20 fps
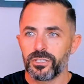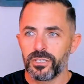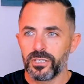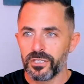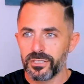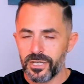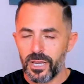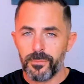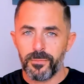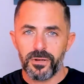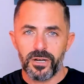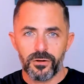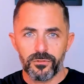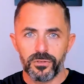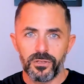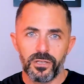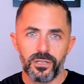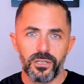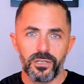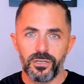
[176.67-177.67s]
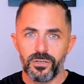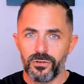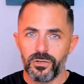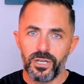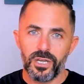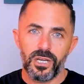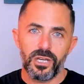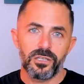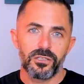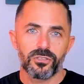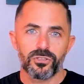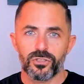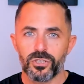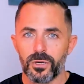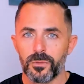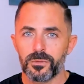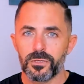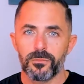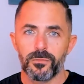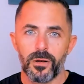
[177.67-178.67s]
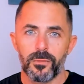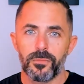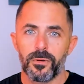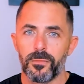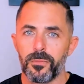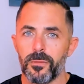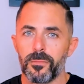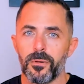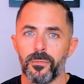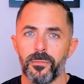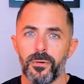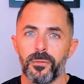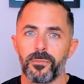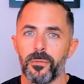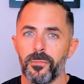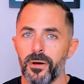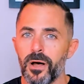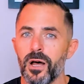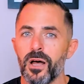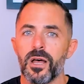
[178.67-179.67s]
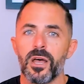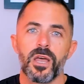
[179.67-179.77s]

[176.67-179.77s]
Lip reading: You're going to type in everything that you need, description, blah, blah, blah, blah, blah, blah, blah.